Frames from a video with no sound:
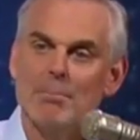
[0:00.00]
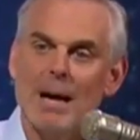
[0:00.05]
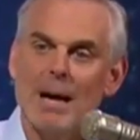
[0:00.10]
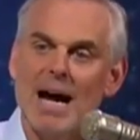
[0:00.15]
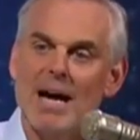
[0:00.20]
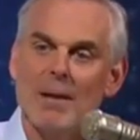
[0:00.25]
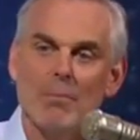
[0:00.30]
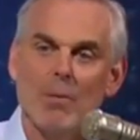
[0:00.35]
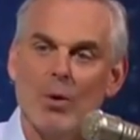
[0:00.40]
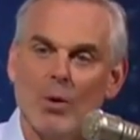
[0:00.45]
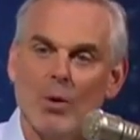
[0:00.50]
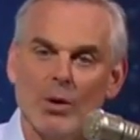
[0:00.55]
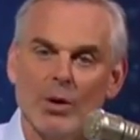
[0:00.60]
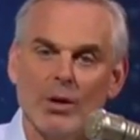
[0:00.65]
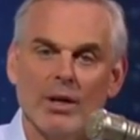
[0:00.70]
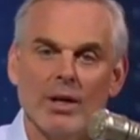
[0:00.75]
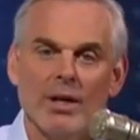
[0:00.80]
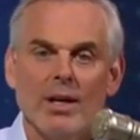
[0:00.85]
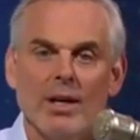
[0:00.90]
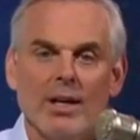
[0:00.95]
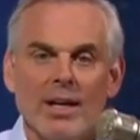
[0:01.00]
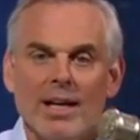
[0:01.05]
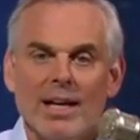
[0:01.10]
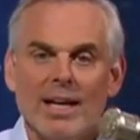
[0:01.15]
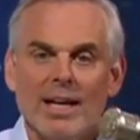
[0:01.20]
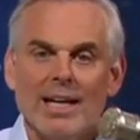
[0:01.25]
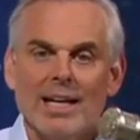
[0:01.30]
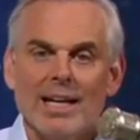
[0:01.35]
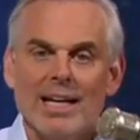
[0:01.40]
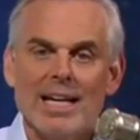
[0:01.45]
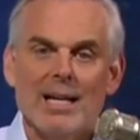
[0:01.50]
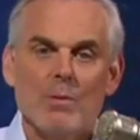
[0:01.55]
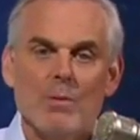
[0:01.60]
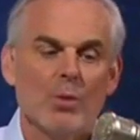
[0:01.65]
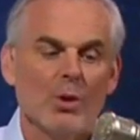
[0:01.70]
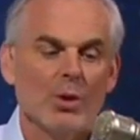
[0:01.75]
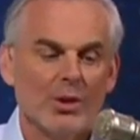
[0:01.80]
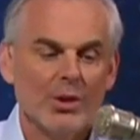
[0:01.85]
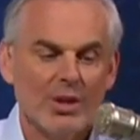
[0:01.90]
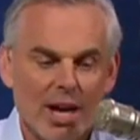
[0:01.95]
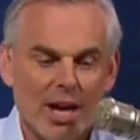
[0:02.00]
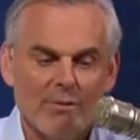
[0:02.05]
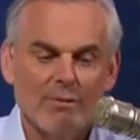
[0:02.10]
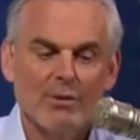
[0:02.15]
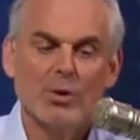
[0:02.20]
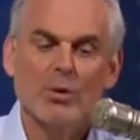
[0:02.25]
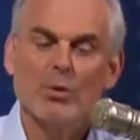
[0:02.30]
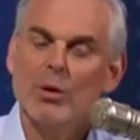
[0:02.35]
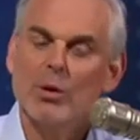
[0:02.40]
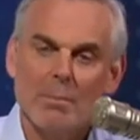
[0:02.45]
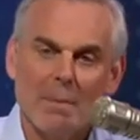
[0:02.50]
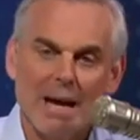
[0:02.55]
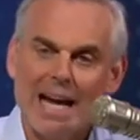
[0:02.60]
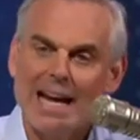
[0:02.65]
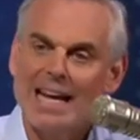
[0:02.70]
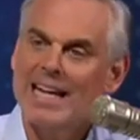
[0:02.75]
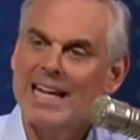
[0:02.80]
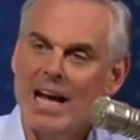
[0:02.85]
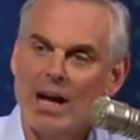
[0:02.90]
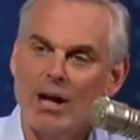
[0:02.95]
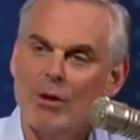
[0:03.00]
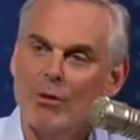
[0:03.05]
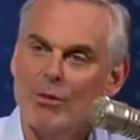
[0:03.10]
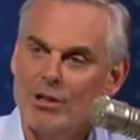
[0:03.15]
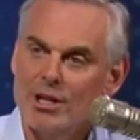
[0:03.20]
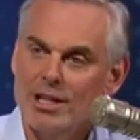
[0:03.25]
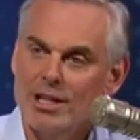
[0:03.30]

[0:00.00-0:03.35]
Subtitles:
more. He will never remain healthy.